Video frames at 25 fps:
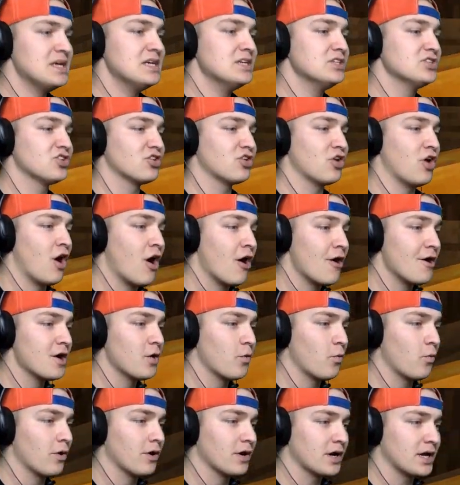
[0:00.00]
are hard at
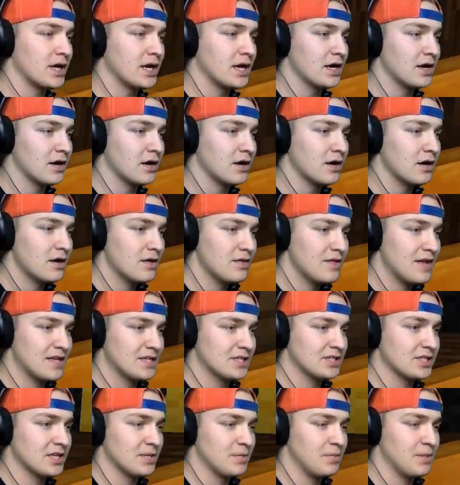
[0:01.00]
work here. That's
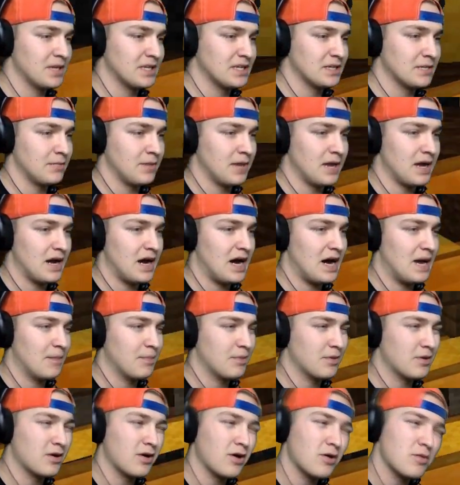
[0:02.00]
going to get picked up by a
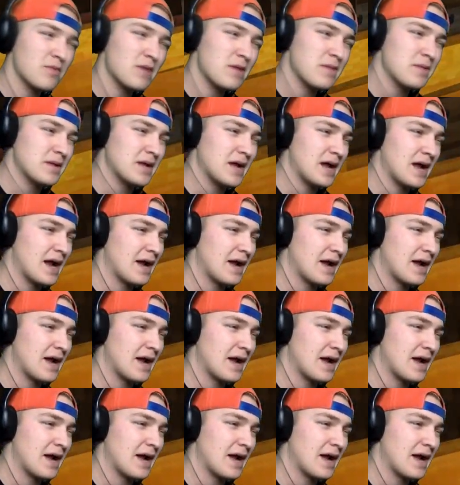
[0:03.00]
hopper, or maybe not.